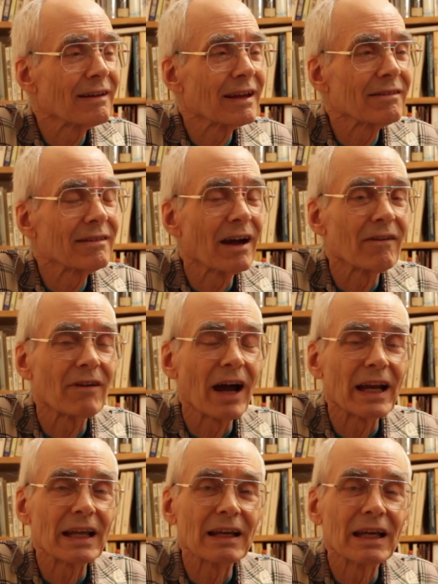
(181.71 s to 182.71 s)
that's not
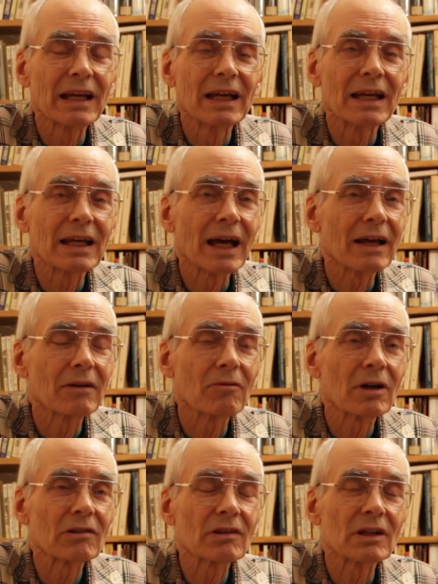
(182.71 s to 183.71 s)
right. He
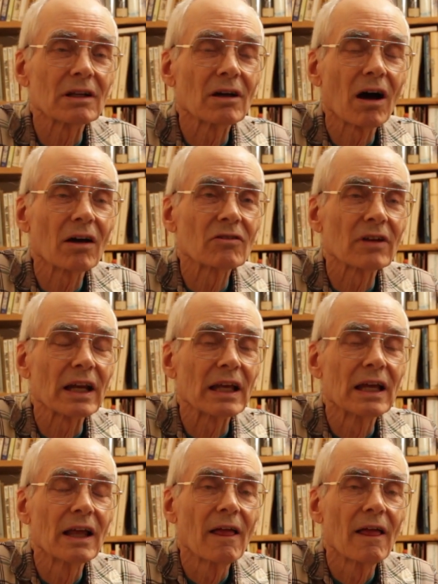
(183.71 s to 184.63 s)
wasn't dog sledding.